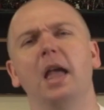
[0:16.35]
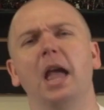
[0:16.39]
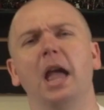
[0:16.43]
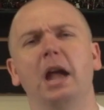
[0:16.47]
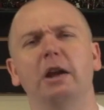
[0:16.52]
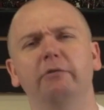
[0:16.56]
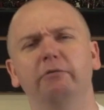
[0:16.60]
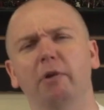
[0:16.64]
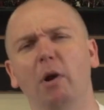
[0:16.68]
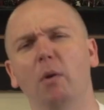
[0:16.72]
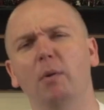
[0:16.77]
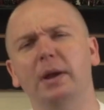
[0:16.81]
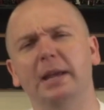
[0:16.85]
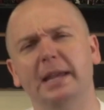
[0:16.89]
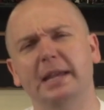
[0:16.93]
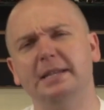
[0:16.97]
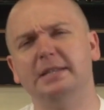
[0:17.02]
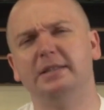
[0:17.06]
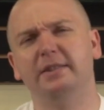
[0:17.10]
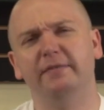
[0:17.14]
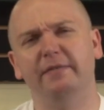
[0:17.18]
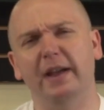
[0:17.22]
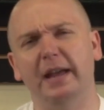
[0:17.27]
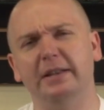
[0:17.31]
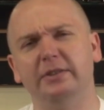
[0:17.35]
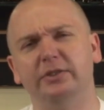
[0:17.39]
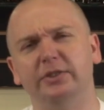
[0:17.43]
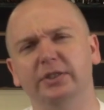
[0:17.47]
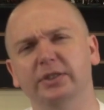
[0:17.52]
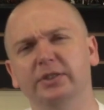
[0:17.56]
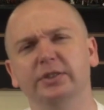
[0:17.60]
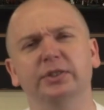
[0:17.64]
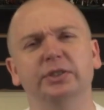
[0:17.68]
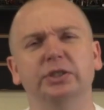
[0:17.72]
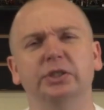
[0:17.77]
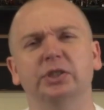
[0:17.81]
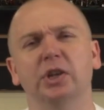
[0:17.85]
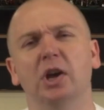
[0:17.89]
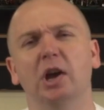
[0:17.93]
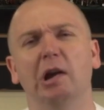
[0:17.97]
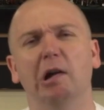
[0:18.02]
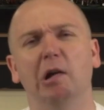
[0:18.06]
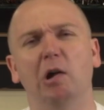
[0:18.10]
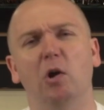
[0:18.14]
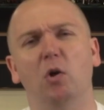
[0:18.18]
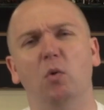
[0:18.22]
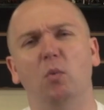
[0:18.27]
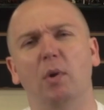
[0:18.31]
Heroic interventions
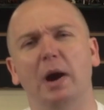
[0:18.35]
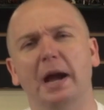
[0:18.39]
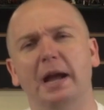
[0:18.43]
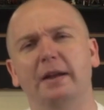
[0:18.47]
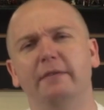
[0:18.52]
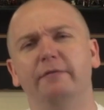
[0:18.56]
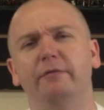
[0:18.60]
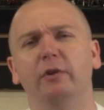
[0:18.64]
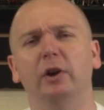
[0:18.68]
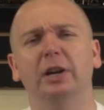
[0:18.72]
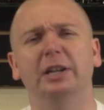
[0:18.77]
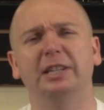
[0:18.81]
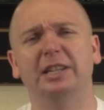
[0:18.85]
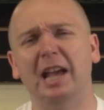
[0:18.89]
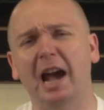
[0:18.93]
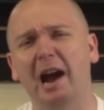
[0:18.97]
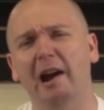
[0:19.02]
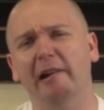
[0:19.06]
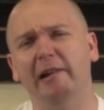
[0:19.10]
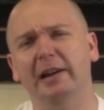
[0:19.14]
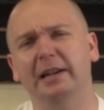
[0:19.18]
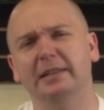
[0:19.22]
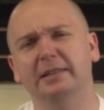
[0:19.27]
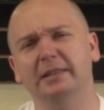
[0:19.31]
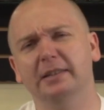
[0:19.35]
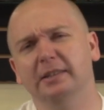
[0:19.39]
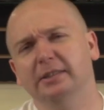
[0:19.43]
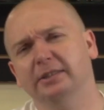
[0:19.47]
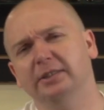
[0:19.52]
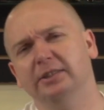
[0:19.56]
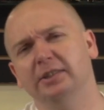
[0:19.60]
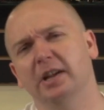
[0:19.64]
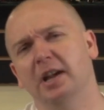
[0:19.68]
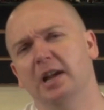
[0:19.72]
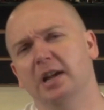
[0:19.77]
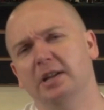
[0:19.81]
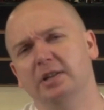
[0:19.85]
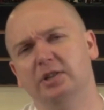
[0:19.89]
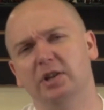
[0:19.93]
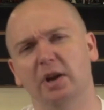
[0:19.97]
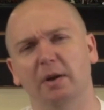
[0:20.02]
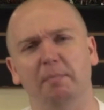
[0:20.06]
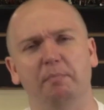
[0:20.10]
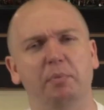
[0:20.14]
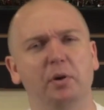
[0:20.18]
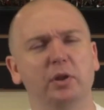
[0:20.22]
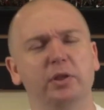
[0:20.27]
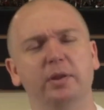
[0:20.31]
are a way for characters to
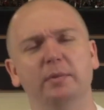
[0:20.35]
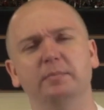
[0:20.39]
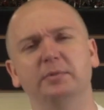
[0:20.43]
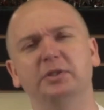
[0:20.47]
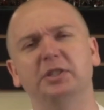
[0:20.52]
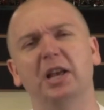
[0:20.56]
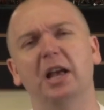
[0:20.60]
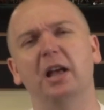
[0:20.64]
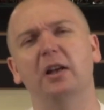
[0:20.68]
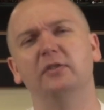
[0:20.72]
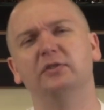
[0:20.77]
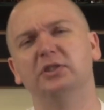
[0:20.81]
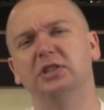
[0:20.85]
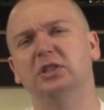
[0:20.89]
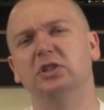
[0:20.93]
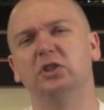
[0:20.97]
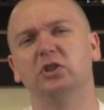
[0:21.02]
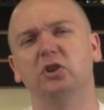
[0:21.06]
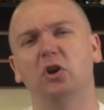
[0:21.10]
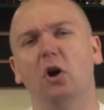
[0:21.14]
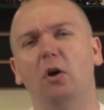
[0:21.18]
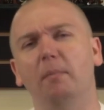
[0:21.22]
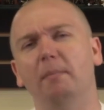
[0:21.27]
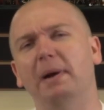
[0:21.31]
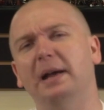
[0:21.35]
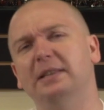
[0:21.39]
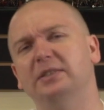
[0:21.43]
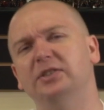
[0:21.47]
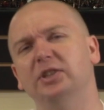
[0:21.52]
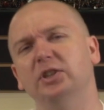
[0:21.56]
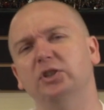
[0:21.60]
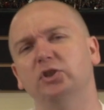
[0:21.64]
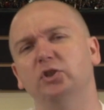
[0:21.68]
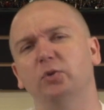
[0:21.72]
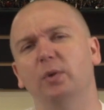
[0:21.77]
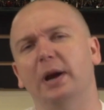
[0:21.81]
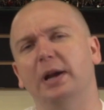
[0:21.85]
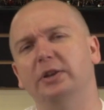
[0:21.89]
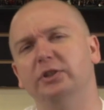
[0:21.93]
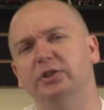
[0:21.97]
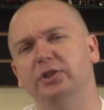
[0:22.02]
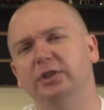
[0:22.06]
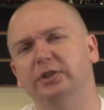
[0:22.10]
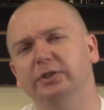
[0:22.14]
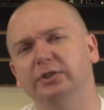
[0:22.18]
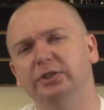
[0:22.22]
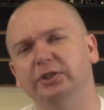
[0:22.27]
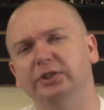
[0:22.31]
put themselves into combat
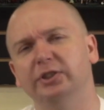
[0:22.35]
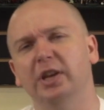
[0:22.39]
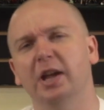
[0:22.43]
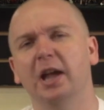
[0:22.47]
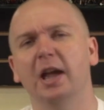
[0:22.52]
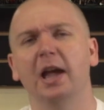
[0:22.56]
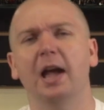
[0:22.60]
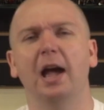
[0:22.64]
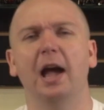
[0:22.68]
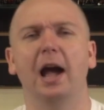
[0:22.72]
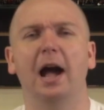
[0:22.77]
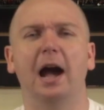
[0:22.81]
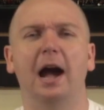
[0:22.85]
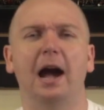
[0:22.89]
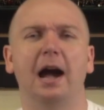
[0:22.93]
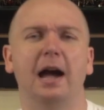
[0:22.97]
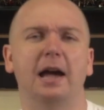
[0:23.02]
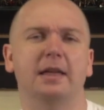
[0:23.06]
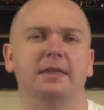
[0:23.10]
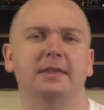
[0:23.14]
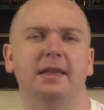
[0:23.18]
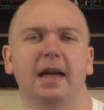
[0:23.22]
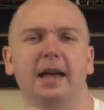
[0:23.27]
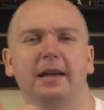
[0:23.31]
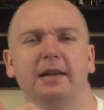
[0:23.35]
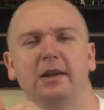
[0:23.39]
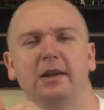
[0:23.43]
situations, and they're